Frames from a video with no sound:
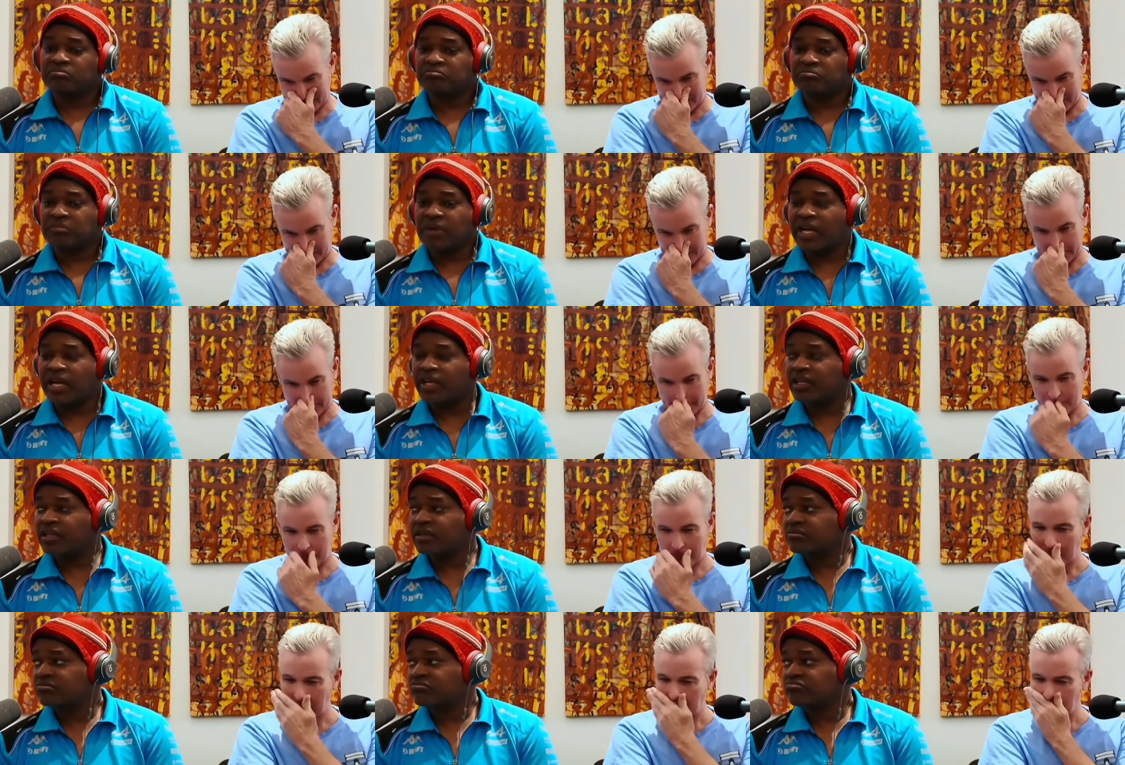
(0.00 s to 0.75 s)

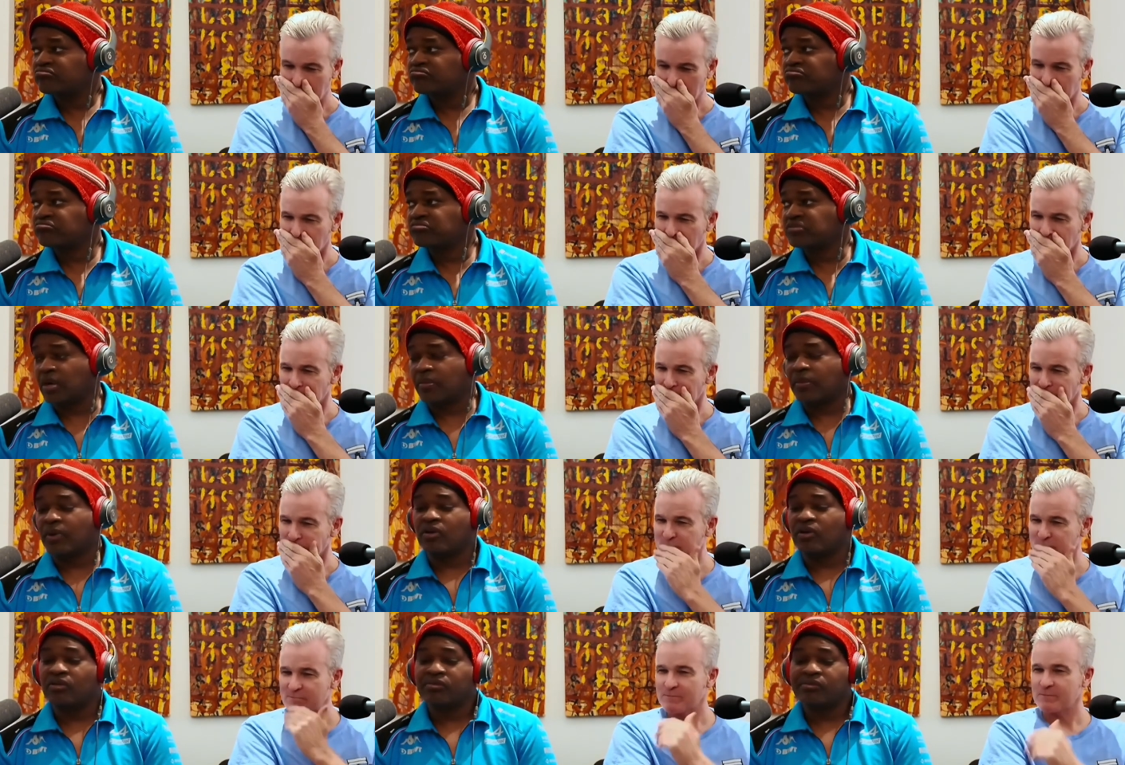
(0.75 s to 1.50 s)
Speaker 1: Mike,
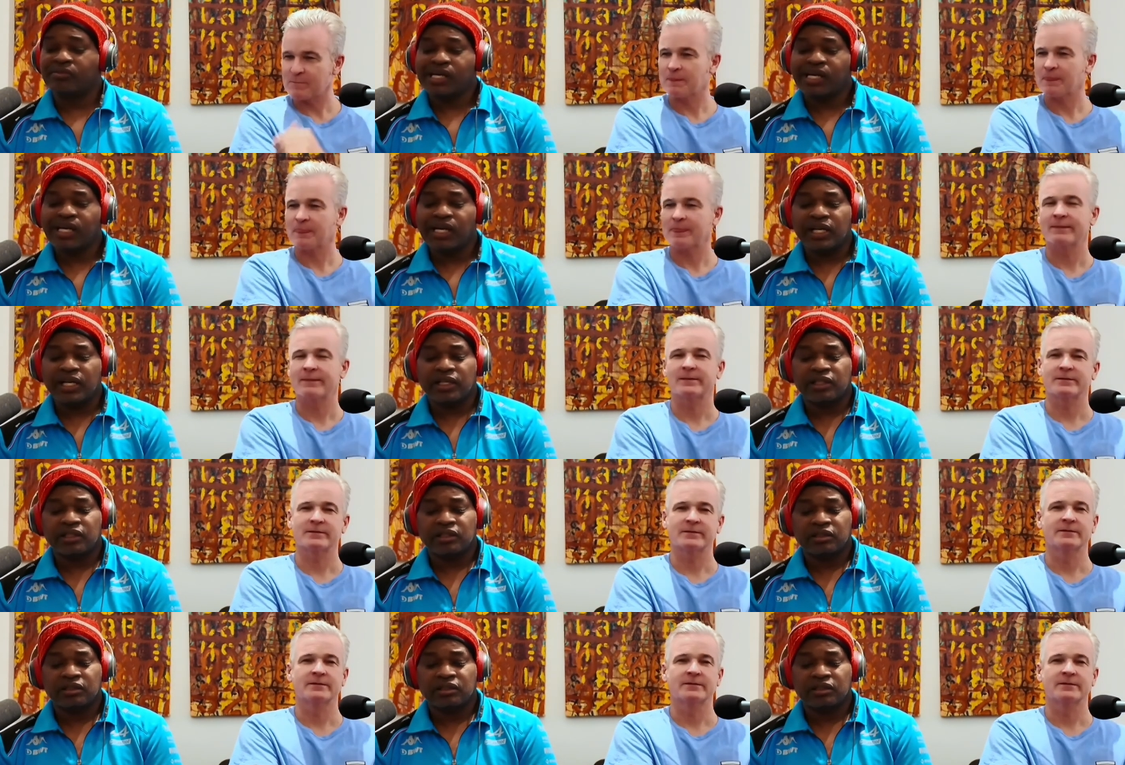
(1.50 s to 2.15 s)
come on by.